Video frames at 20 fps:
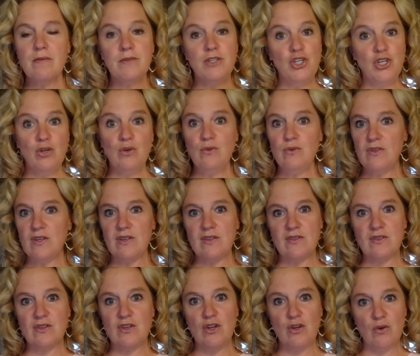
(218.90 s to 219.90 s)

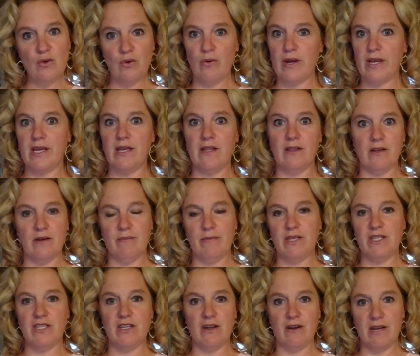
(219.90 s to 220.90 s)
chooses new curricular
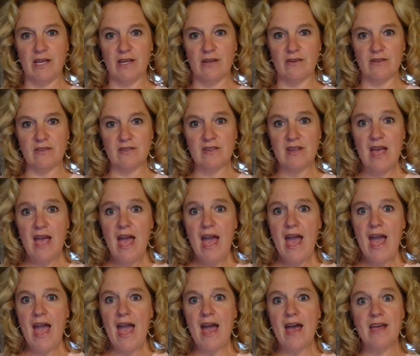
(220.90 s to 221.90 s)
materials.
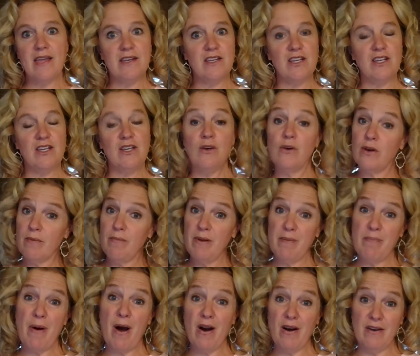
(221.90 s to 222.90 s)
And you can be
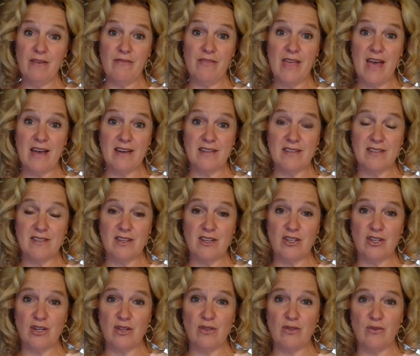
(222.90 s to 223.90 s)
part of that
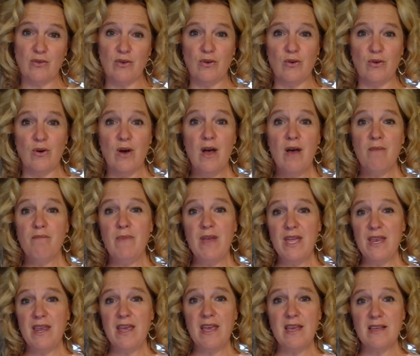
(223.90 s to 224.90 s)
decision through
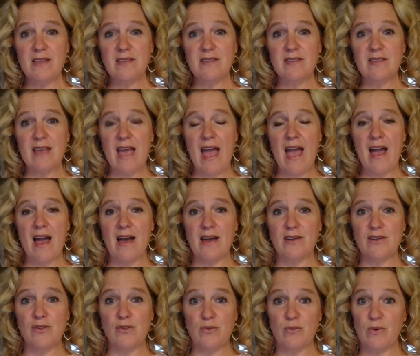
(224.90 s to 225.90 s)
meetings
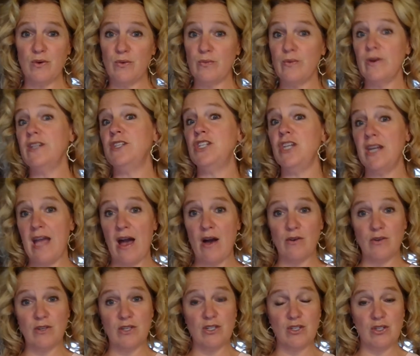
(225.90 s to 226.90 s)
and through reaching
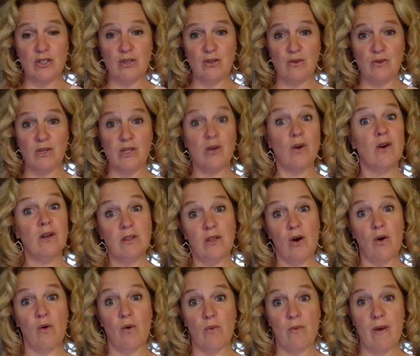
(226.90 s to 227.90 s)
out to your
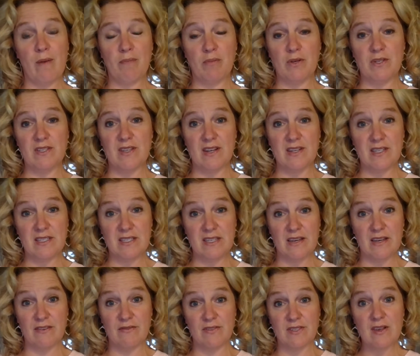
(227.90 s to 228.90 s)
local
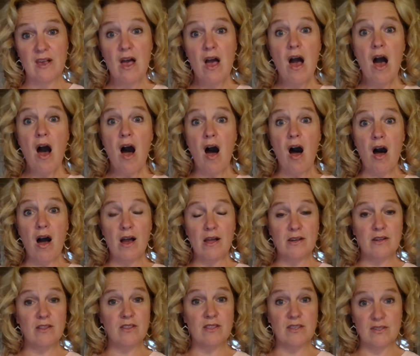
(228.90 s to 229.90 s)
representatives
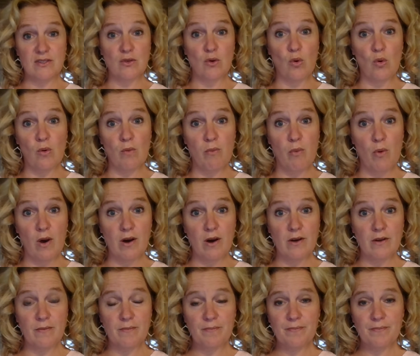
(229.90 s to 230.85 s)
on the school board.